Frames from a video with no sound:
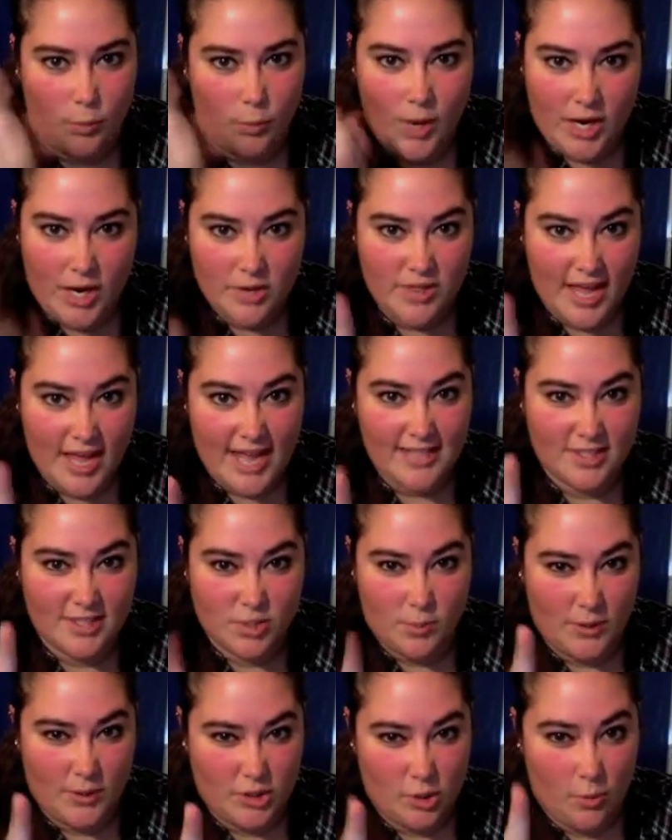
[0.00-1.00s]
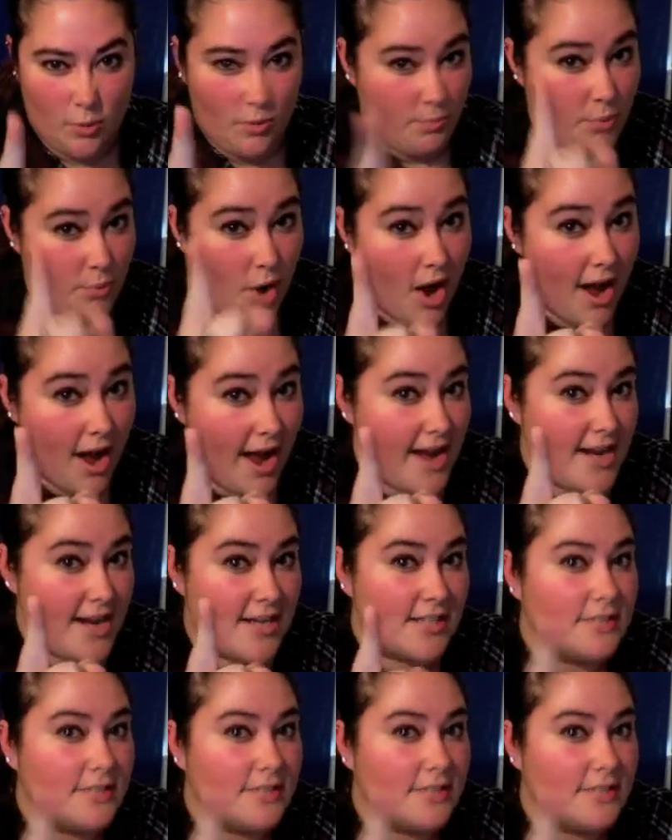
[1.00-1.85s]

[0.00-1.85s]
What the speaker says: Wear that sweatshirt with pride.